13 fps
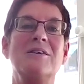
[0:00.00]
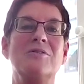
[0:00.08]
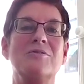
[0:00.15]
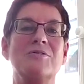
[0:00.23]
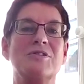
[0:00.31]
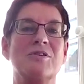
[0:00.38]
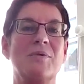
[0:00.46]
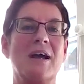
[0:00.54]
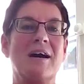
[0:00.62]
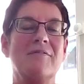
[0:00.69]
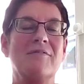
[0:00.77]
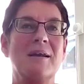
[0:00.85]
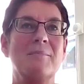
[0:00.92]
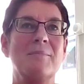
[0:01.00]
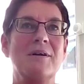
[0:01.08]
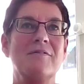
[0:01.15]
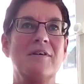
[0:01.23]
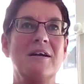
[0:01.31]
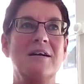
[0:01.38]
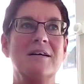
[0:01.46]
You know, so we have a number
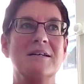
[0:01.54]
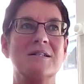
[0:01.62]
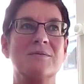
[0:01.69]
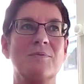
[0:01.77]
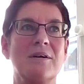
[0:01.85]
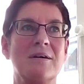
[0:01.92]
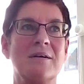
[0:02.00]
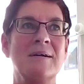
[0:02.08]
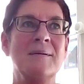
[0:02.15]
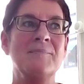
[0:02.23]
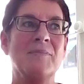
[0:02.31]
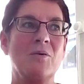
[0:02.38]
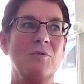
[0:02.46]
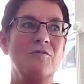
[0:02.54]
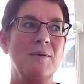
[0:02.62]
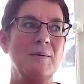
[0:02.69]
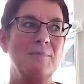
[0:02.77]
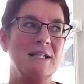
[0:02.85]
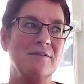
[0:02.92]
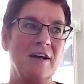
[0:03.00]
of areas where we've
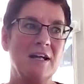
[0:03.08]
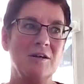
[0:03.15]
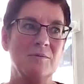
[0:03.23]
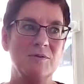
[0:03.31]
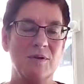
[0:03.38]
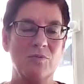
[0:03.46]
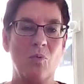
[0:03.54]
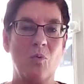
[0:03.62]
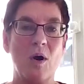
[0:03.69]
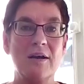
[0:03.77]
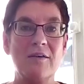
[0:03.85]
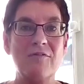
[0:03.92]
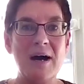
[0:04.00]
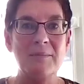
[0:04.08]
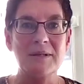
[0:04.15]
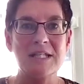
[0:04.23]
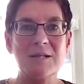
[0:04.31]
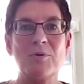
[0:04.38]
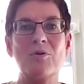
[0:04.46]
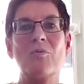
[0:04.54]
maybe developed with one family
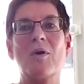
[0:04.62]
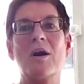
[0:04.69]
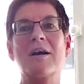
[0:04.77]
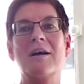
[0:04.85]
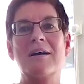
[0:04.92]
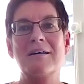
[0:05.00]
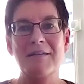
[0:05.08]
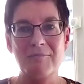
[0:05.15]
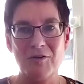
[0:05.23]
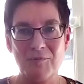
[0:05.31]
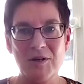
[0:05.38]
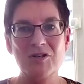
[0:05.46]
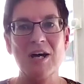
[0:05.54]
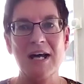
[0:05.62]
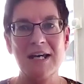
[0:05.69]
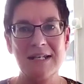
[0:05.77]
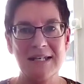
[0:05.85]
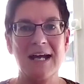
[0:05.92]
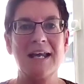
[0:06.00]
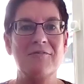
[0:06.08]
support worker, then we've been trying
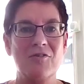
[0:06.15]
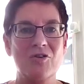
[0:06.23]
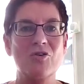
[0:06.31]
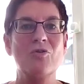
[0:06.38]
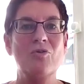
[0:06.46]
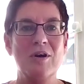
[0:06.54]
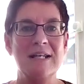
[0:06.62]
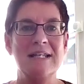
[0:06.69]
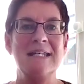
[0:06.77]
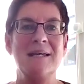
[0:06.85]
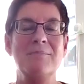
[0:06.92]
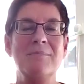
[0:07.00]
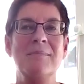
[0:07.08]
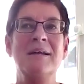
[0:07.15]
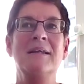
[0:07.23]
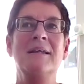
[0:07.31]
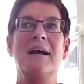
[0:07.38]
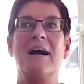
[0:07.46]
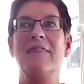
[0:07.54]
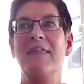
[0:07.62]
to kind of grow a team.
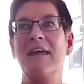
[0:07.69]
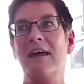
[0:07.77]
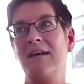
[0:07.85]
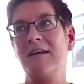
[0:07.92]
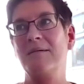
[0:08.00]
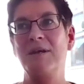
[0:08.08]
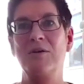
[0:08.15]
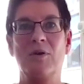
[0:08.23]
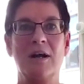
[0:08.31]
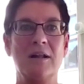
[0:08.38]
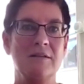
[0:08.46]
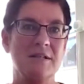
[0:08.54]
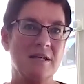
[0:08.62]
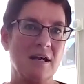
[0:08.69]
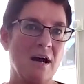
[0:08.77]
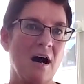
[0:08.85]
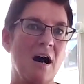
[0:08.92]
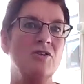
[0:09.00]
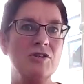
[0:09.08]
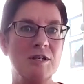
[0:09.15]
And then meanwhile, there's like
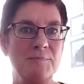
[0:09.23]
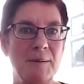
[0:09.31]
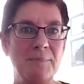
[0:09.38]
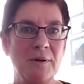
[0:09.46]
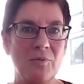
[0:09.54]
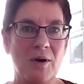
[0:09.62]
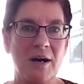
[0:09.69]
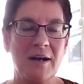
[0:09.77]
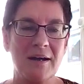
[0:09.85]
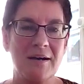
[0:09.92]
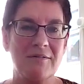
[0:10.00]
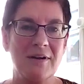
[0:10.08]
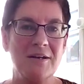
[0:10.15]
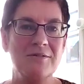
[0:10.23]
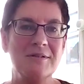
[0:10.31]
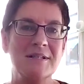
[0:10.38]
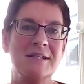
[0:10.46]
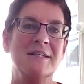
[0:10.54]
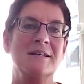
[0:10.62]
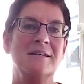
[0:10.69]
100 people working
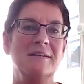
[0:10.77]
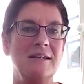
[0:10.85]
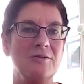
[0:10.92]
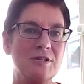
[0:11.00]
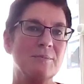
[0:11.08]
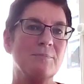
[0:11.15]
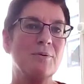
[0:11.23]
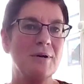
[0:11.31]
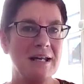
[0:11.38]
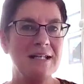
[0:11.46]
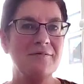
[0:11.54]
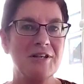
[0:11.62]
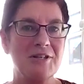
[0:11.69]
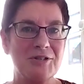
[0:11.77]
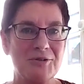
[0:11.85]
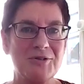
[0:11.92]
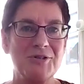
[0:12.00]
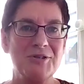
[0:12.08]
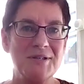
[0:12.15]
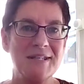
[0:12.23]
around, you know, supporting
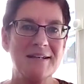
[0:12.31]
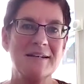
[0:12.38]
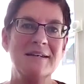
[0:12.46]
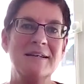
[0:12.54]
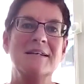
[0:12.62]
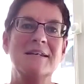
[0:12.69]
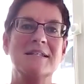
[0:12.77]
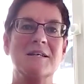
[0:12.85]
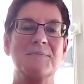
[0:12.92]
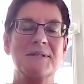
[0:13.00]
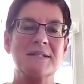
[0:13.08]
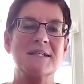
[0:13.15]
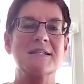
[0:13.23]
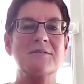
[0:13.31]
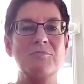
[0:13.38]
individuals using substances.